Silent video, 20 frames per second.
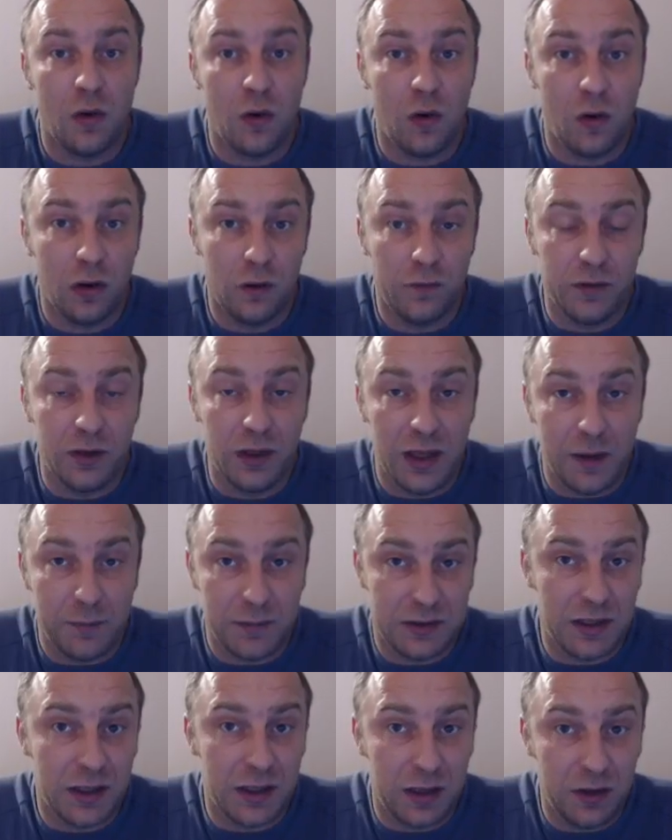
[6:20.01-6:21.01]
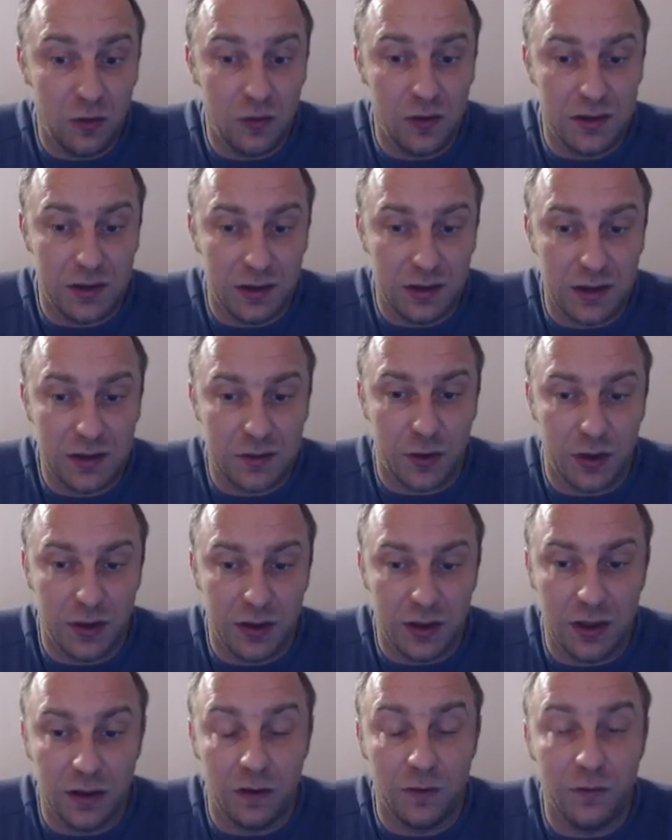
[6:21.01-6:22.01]
All of the games that I use in this
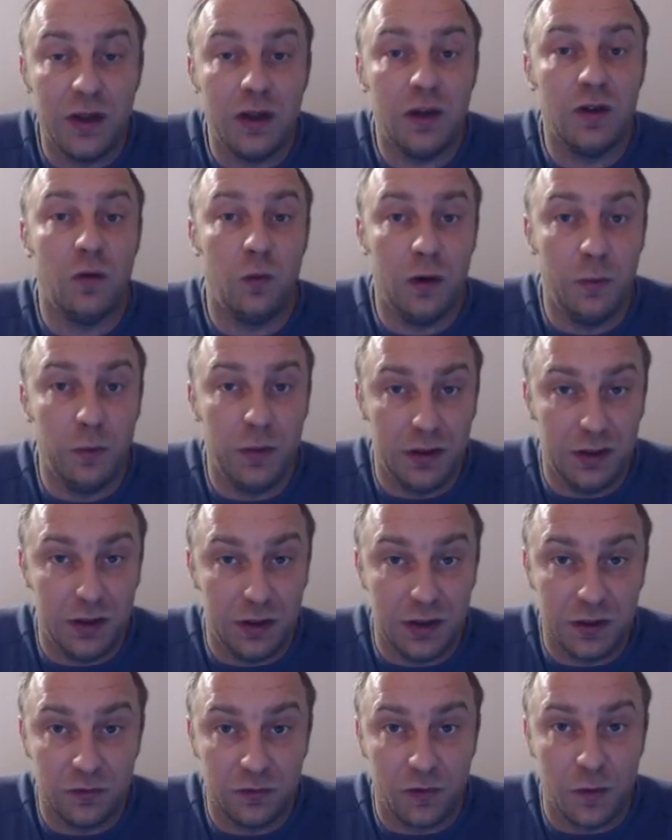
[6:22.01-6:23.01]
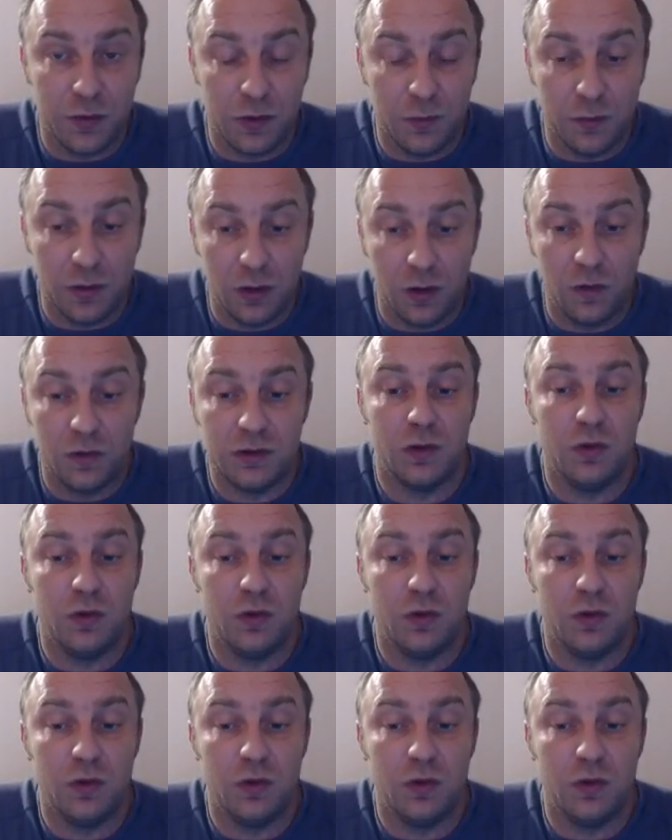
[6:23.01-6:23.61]
particular video will be in the description below,